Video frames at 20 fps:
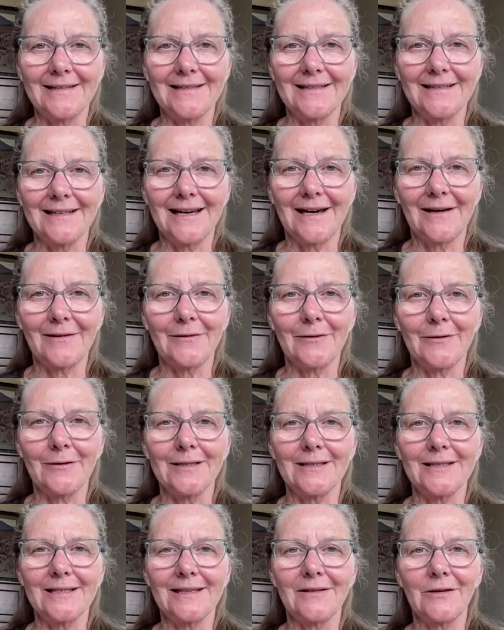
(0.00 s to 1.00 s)
Together
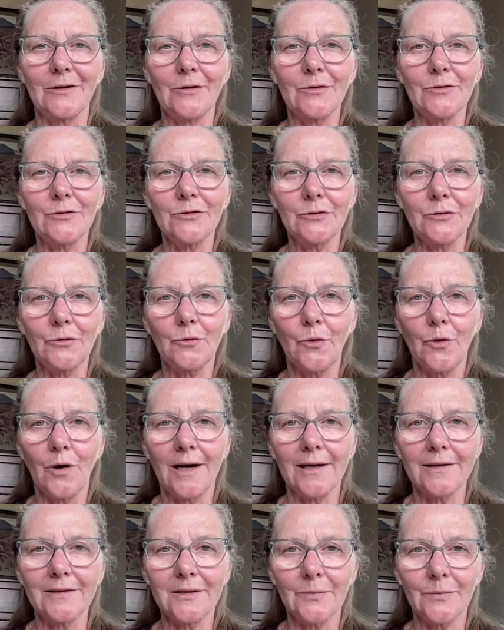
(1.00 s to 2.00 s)
is that those who
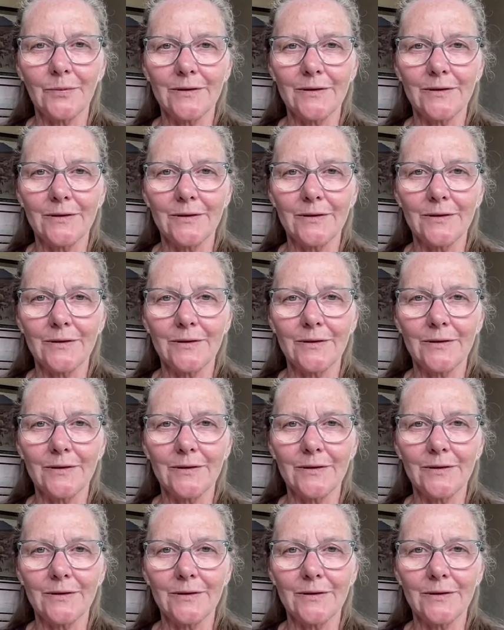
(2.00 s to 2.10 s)
want to